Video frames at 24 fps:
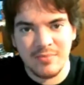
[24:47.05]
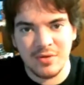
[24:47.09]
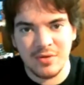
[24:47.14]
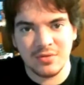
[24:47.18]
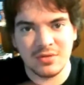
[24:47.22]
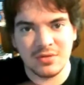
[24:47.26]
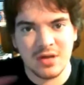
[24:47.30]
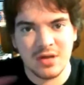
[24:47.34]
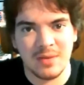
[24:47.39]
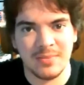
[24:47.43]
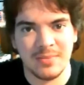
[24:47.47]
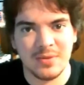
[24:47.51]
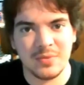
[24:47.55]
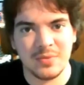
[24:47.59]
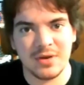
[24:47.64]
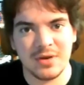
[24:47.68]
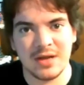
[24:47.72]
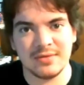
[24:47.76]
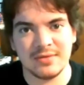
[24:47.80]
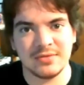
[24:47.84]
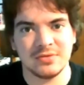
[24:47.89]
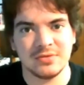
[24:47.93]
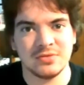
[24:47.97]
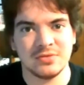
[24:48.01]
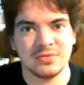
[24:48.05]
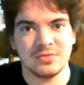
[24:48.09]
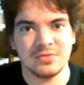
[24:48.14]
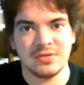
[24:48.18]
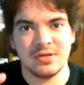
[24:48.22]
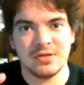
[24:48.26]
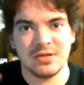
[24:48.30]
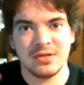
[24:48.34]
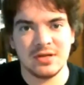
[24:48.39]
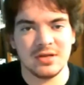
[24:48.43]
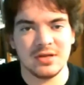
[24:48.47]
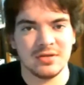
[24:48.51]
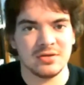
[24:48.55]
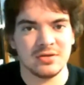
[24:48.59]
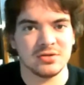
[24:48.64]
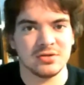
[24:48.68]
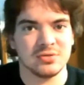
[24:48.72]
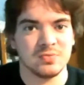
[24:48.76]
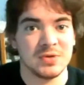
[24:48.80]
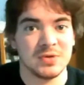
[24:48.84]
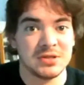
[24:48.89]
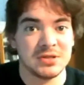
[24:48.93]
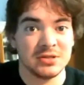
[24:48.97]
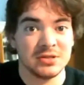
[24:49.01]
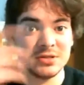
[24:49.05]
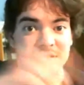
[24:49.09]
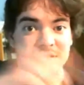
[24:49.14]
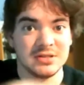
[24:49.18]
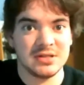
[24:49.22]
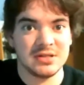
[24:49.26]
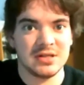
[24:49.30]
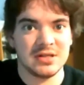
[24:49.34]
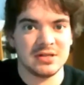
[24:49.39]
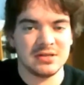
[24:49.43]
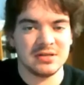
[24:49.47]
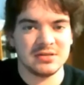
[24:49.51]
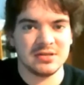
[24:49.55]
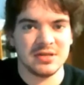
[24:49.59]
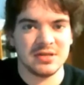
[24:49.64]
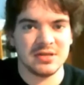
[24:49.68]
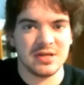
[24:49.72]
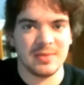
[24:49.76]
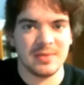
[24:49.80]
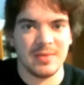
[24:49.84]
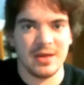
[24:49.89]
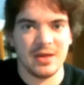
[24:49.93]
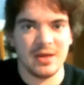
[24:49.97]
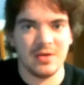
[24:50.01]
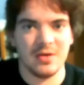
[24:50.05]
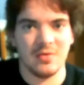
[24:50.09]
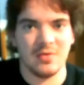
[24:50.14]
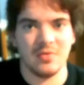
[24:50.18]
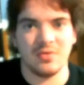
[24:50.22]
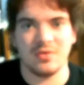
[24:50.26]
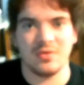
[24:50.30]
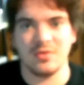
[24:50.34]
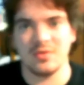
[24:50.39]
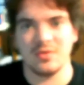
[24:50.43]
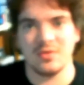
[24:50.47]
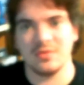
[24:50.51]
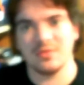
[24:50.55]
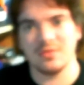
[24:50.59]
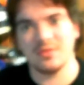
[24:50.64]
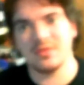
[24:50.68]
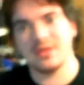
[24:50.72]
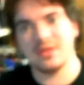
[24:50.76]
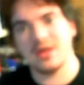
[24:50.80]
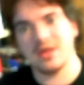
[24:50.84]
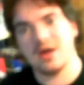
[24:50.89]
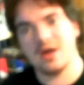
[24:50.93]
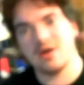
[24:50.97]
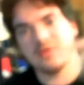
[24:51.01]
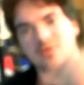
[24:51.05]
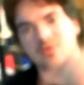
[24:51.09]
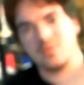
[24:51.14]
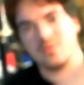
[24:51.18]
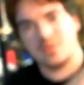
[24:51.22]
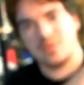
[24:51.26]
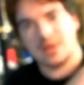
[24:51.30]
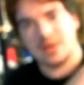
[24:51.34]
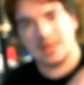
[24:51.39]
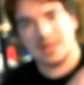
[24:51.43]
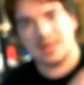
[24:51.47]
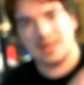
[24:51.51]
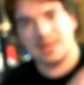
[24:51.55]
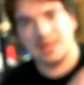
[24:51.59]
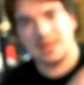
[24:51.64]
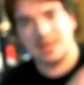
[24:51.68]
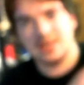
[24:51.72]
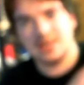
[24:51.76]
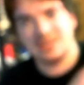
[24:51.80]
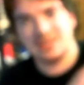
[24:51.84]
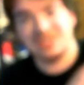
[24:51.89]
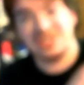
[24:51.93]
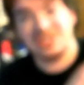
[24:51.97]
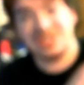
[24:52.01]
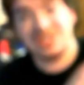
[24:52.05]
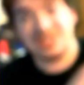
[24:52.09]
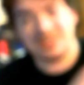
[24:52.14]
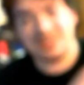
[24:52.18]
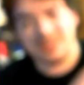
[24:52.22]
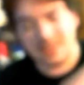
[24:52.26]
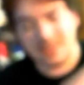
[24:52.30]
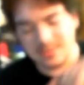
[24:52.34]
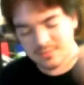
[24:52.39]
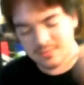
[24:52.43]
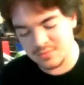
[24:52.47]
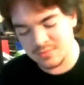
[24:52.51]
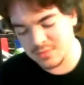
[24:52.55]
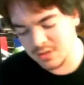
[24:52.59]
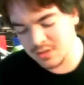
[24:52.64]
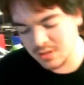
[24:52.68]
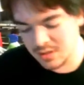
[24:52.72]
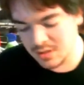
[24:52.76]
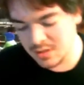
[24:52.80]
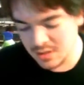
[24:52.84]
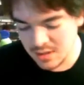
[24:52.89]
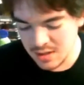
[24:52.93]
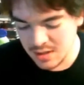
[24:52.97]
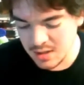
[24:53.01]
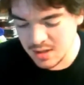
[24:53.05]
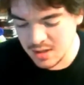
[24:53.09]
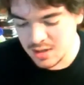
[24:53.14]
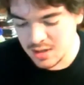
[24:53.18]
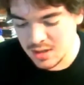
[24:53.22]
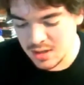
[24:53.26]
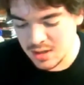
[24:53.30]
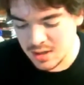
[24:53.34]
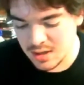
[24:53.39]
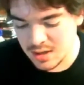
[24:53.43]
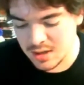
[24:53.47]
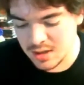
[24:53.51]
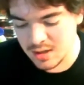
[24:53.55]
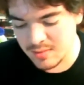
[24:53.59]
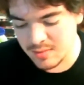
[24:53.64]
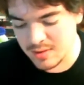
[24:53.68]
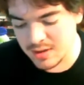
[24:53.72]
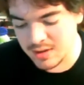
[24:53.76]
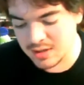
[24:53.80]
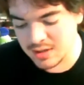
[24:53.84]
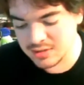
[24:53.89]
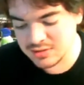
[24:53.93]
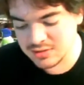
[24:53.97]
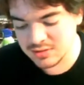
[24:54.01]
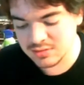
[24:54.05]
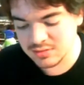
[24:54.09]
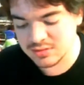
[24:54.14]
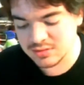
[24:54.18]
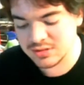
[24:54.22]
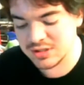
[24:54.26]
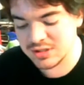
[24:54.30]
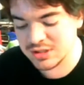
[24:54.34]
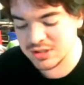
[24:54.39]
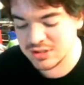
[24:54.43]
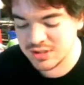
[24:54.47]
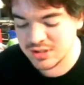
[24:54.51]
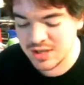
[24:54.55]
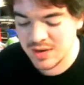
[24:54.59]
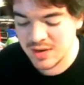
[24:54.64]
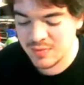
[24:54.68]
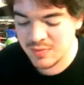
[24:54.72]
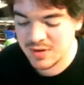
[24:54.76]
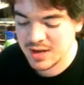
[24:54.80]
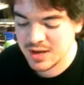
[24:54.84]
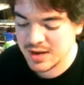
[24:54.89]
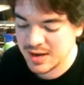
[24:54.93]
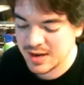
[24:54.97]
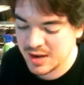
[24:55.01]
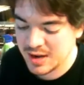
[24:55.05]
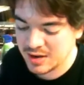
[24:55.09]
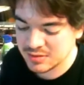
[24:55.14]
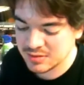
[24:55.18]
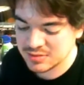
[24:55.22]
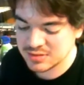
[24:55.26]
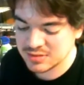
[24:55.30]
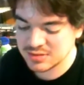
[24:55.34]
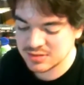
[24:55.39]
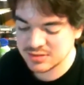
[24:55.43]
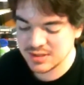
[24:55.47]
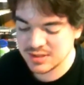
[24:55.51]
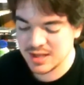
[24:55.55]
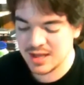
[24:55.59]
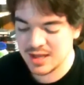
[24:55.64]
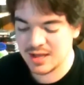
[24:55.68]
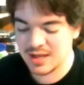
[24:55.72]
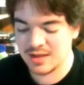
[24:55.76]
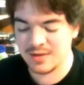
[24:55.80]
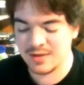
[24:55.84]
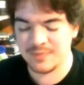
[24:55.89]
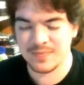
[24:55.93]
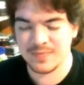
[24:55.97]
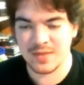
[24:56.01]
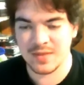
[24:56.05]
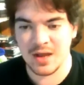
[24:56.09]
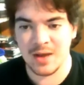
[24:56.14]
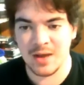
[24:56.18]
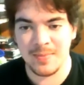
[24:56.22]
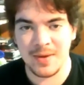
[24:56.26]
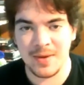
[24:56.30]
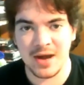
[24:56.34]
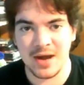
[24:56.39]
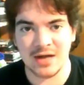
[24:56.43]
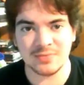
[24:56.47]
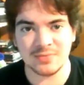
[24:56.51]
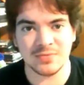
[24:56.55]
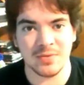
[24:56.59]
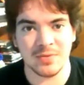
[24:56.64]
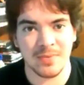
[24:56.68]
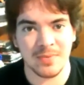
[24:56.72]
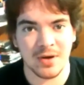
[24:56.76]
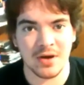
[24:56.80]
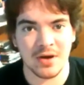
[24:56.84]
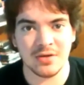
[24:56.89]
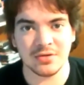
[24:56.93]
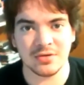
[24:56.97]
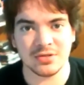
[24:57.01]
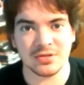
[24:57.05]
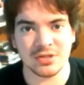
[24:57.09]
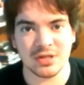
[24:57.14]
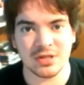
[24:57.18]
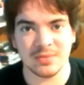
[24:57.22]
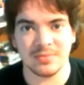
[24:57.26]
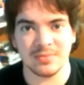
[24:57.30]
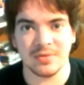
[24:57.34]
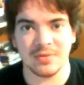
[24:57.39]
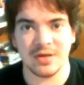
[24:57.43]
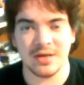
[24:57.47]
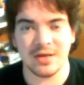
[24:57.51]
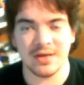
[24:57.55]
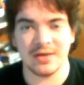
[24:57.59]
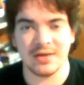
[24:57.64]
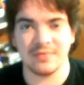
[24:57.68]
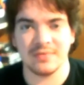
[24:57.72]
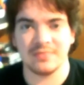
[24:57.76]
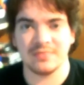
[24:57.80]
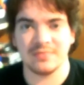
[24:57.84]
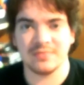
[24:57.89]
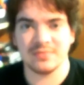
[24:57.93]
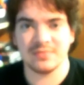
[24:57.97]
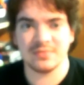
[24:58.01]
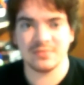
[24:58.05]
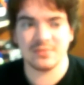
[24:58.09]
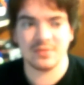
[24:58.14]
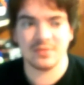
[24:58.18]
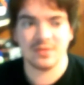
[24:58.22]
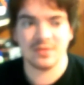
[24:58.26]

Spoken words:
both companies would have to either switch to CDMA or the other way, GSM. Also, Dish Network announces that a possible partnership if